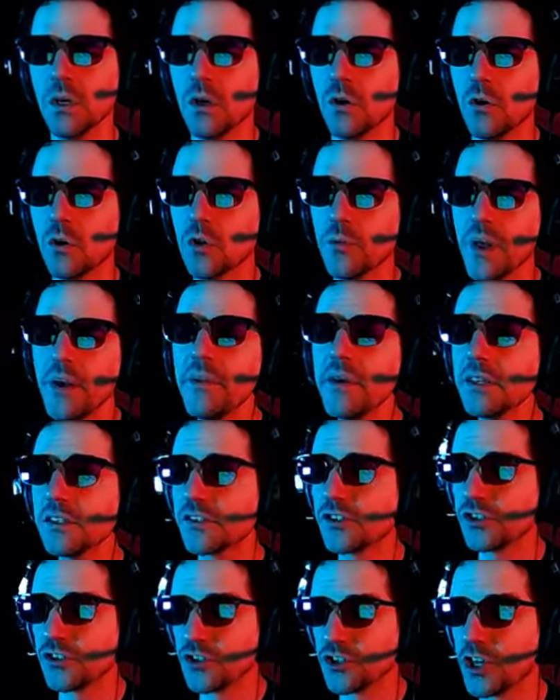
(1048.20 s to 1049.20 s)
Or maybe
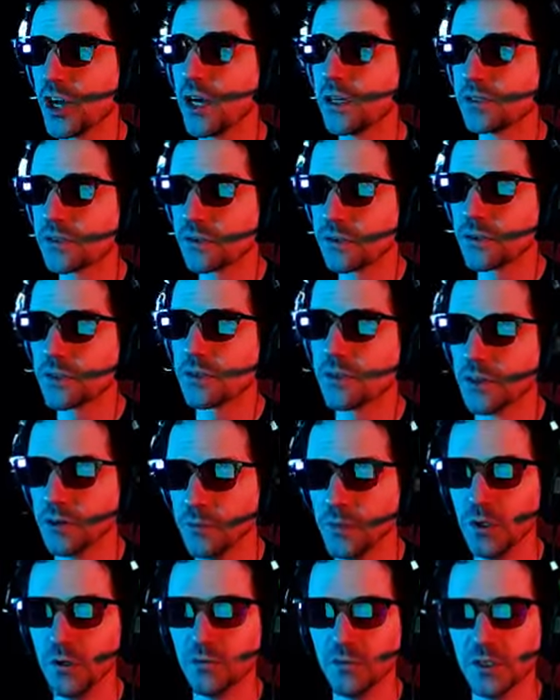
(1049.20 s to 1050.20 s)
it's just the
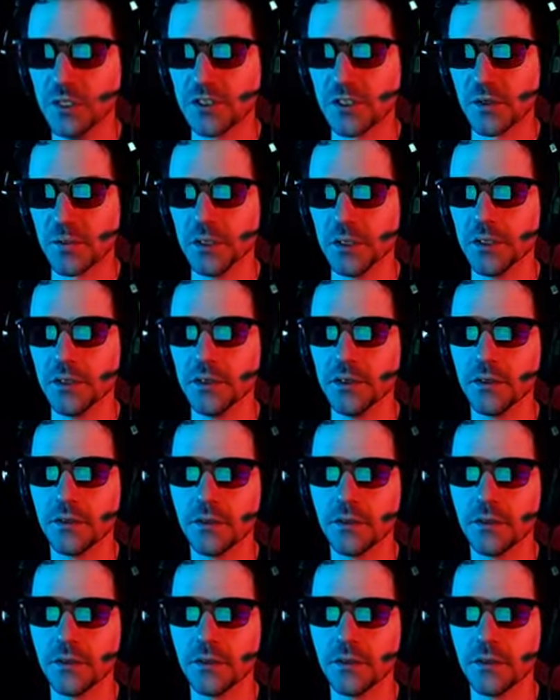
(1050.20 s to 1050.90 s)
movement speed.